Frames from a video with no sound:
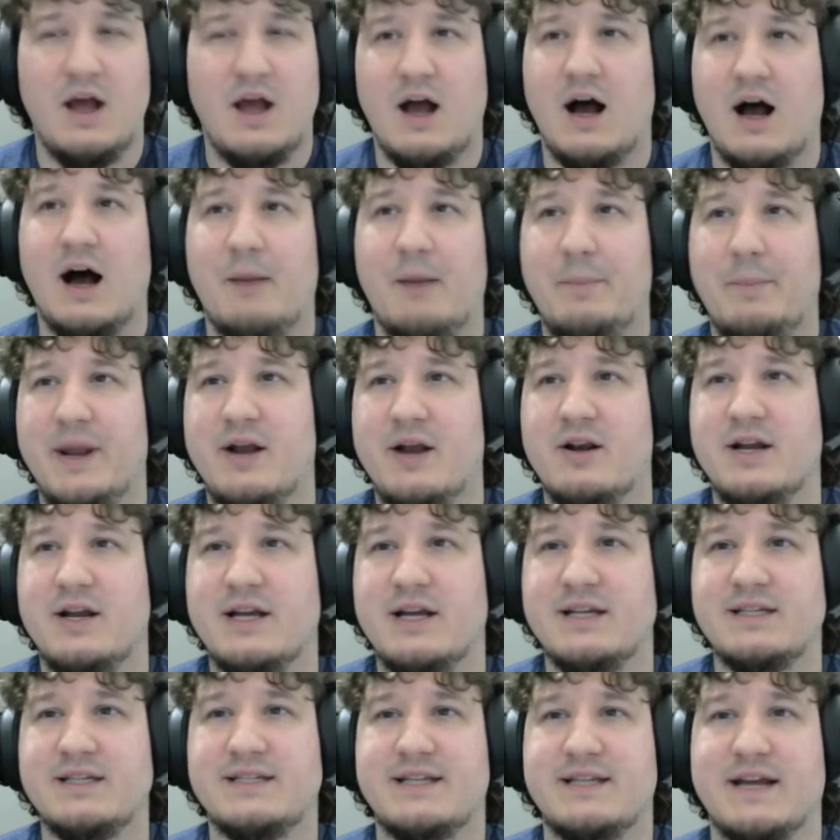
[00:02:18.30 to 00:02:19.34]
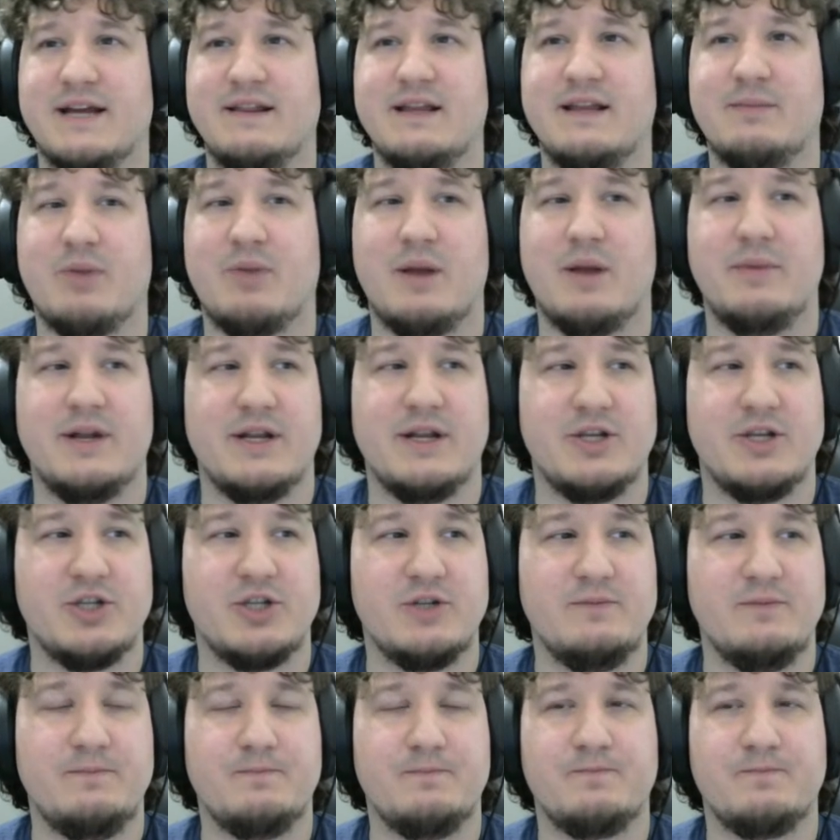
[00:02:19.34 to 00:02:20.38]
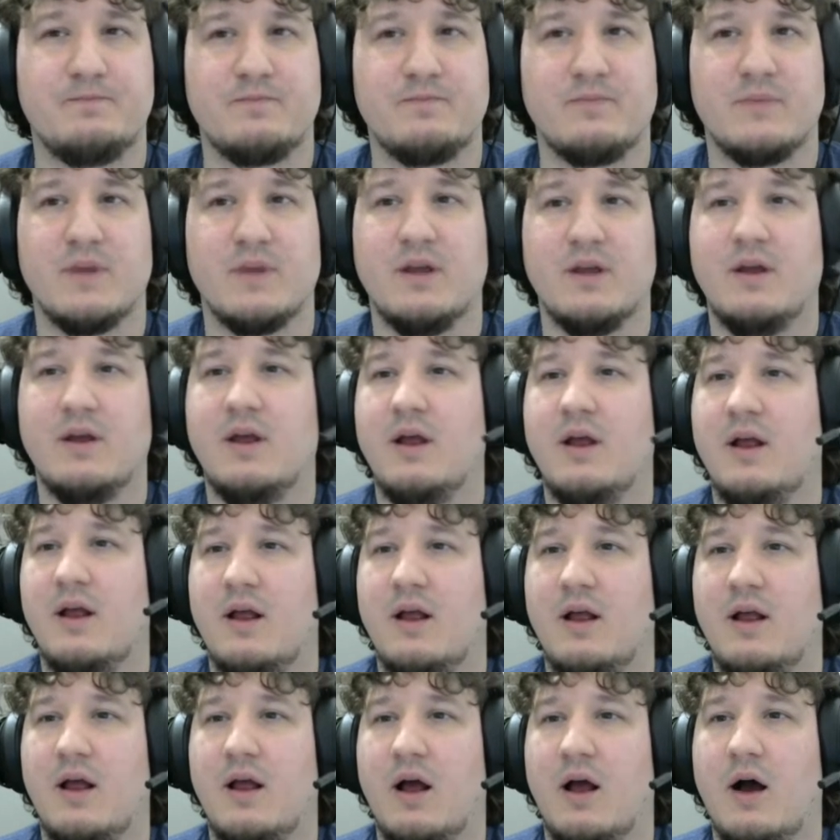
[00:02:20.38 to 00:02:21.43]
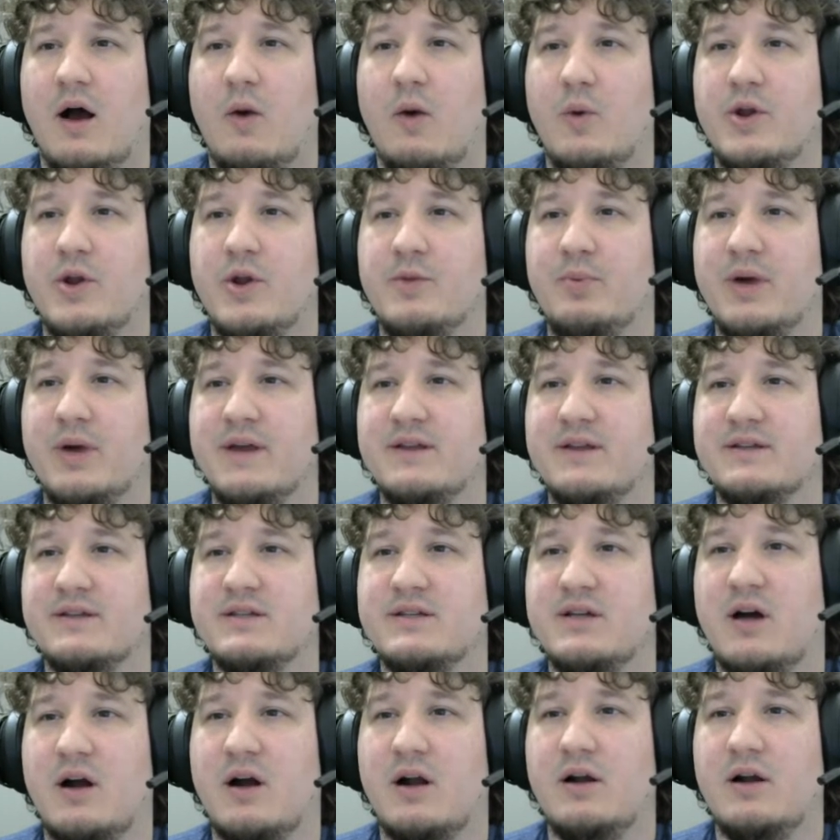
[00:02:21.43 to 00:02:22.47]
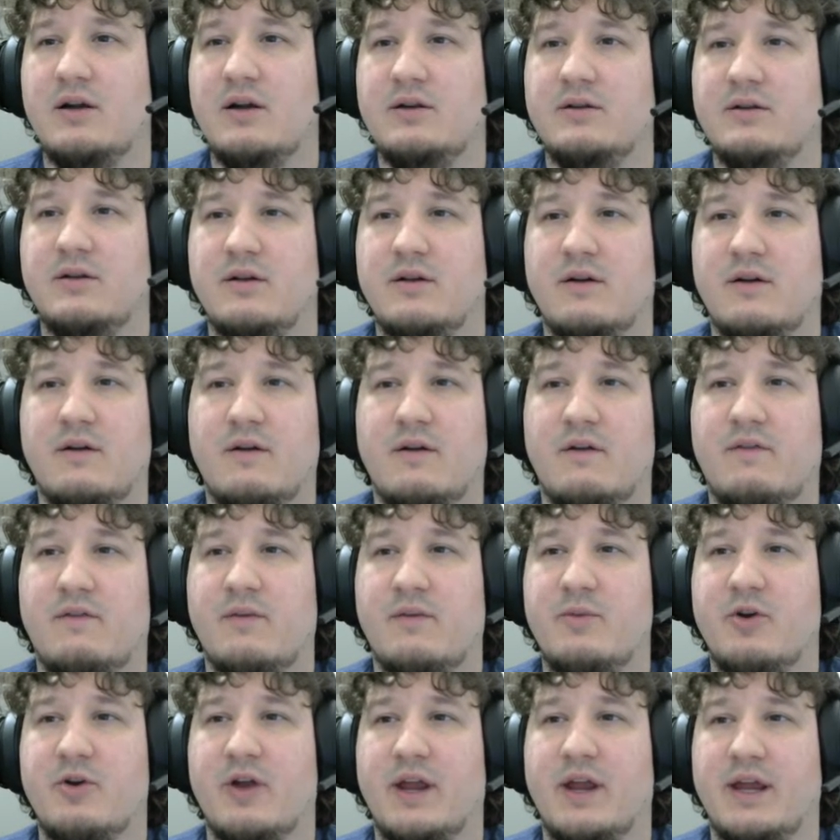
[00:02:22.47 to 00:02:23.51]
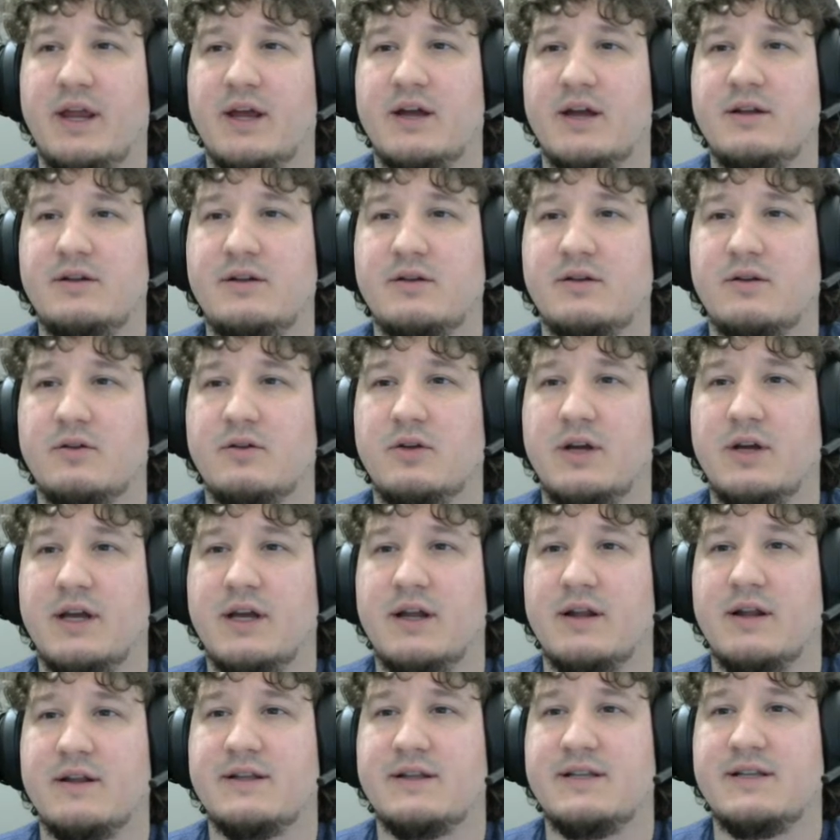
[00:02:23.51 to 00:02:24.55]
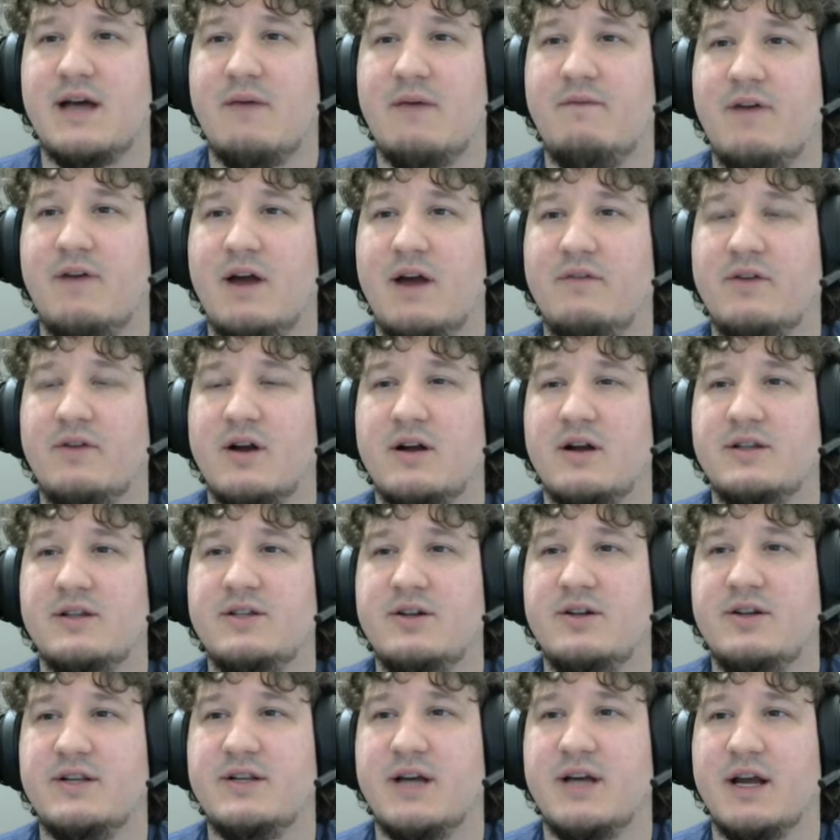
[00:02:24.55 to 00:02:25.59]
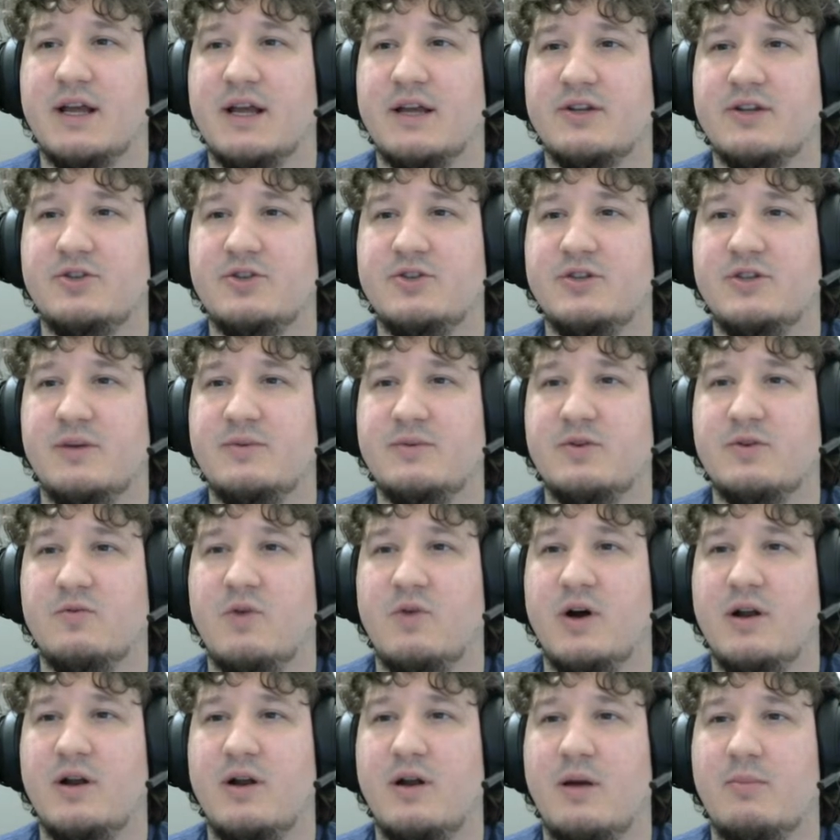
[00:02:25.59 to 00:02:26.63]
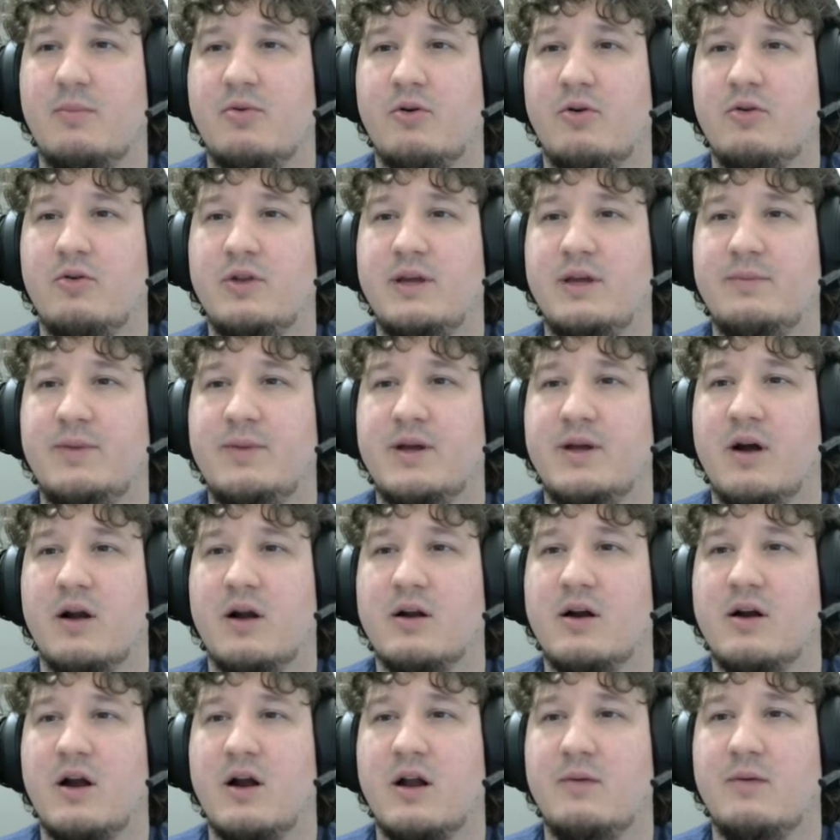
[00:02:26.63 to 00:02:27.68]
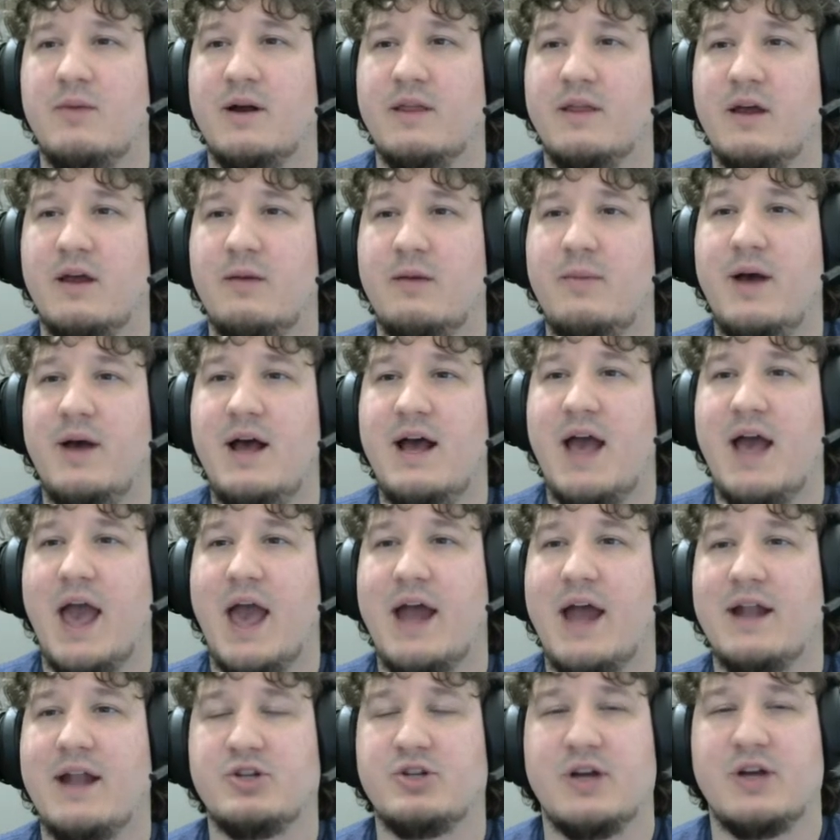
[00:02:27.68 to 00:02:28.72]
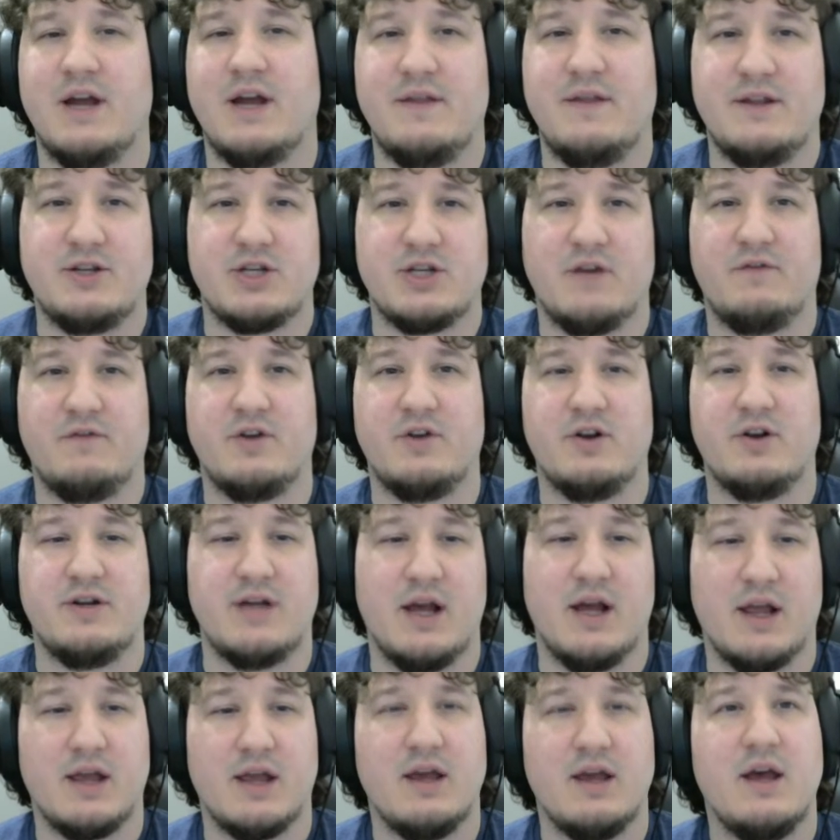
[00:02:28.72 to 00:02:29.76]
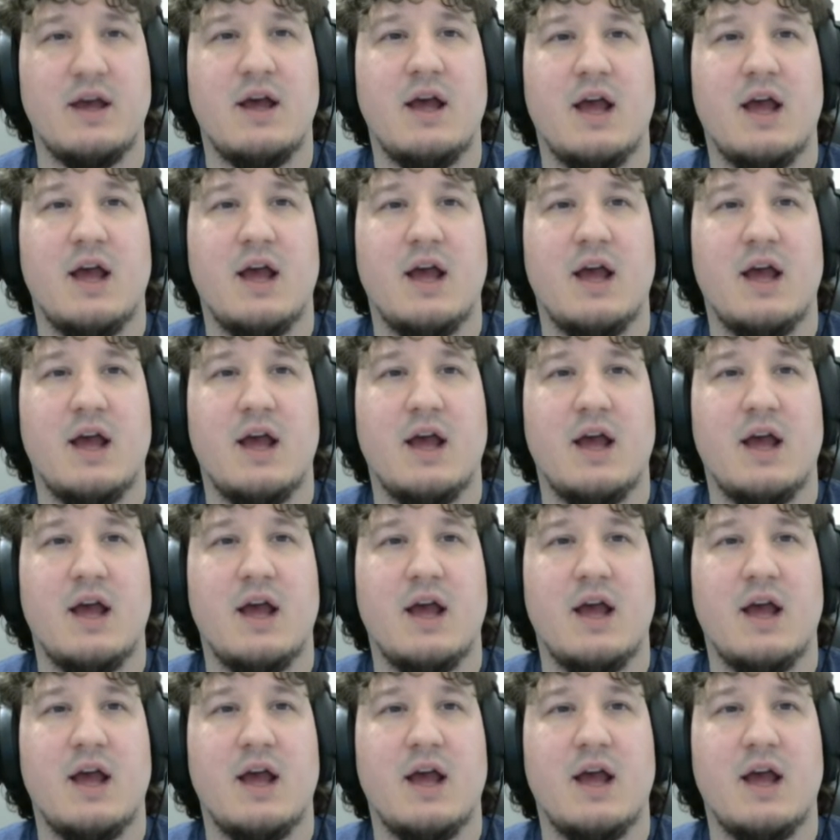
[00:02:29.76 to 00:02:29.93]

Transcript: Paragus Deadly Premonition. When you play this card from your hand, look at the top 5 cards of your deck, choose up to 1 Broly BR card among them, add it to your hand, then shuffle your deck.